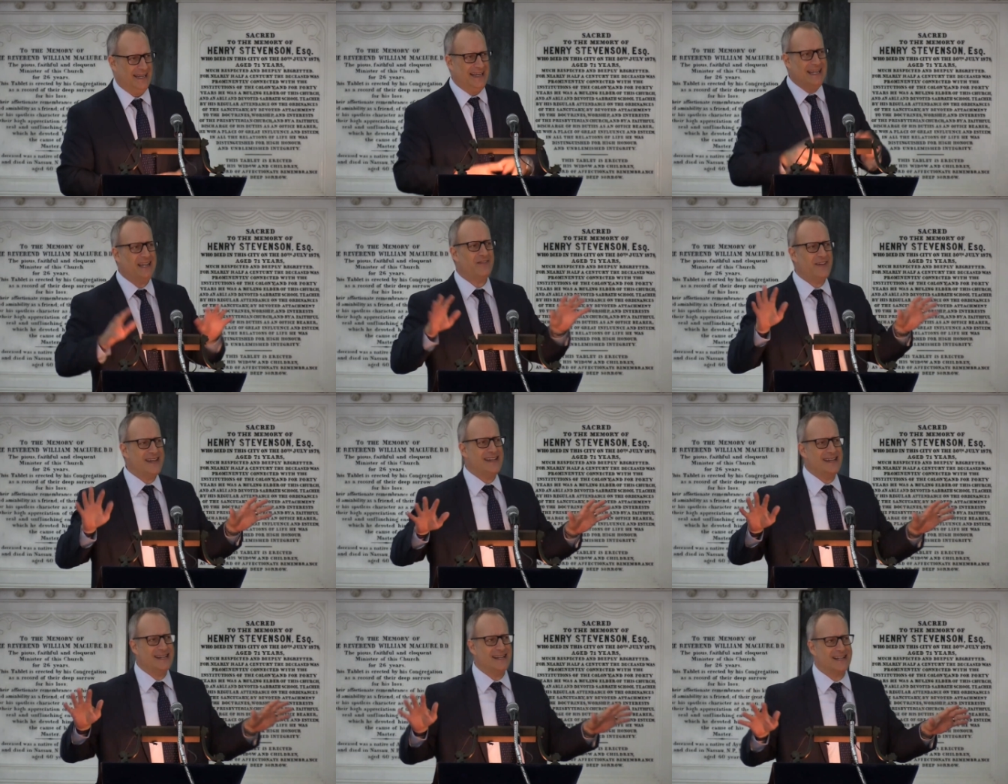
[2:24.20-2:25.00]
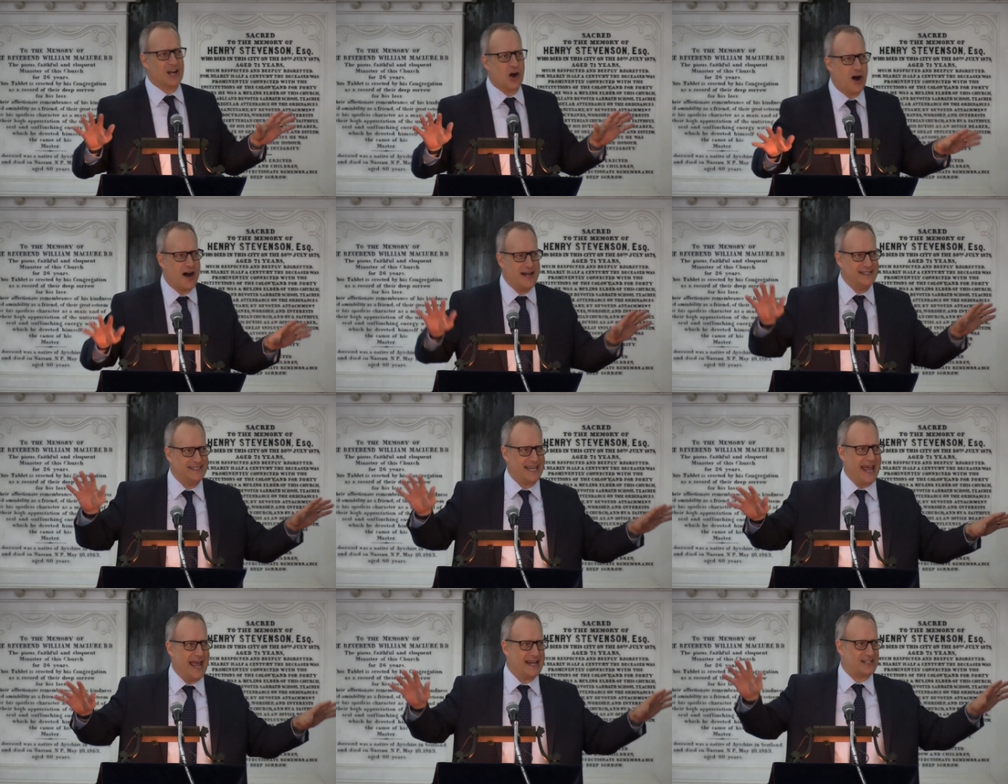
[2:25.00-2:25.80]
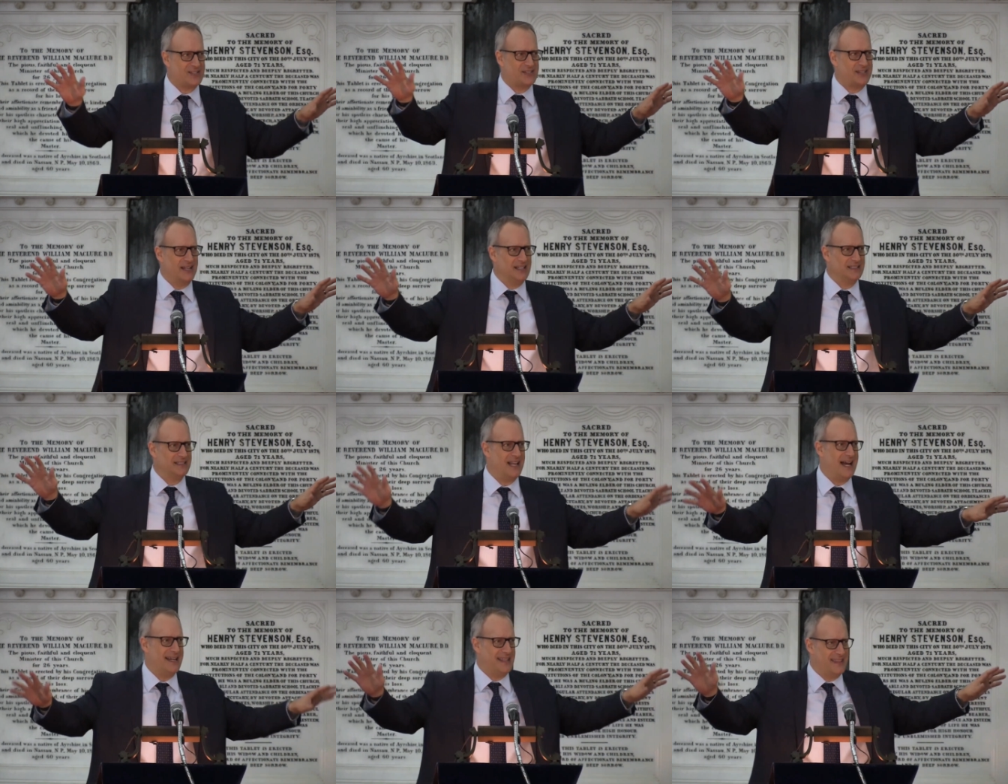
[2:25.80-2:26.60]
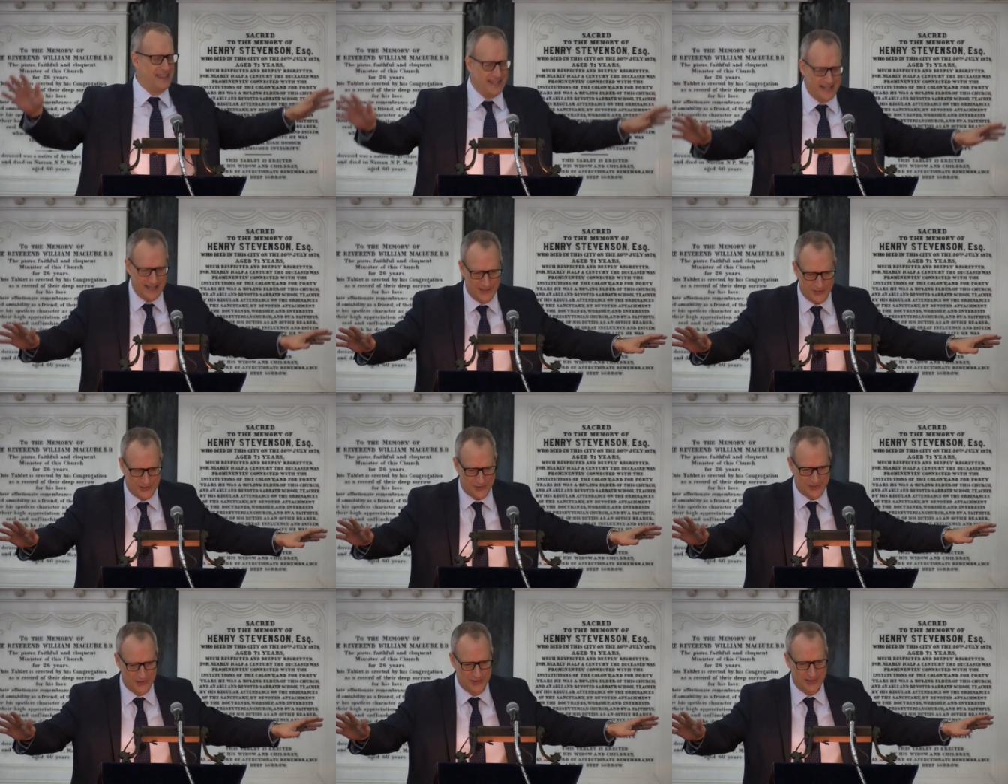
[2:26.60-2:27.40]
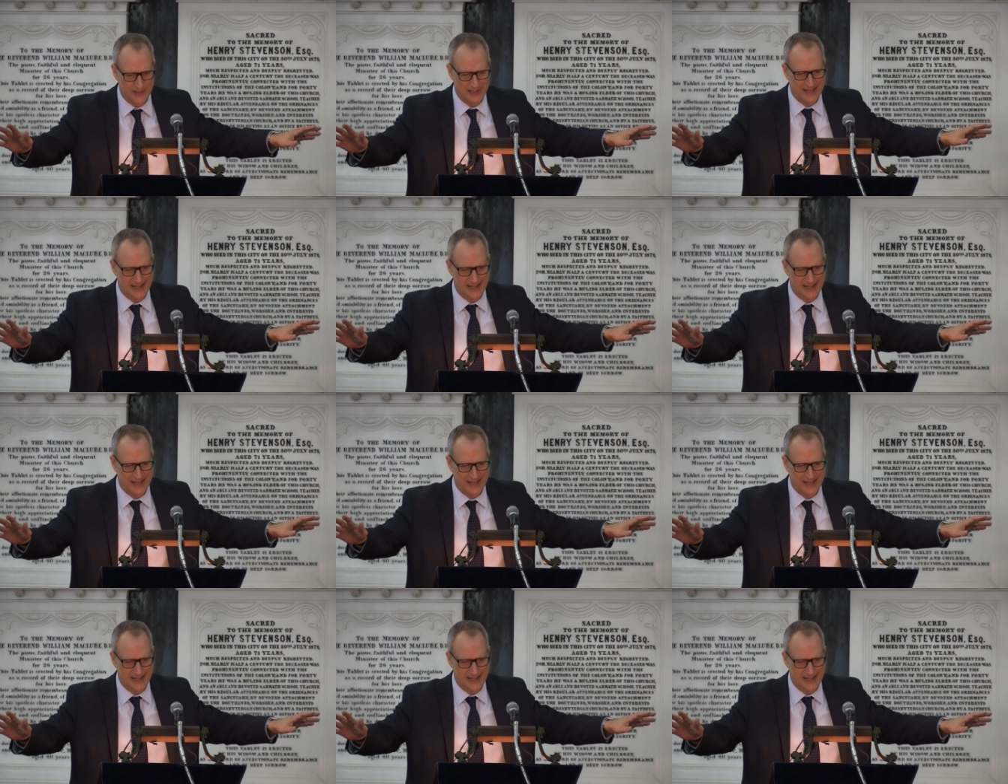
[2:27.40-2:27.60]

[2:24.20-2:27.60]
Even in a context like this,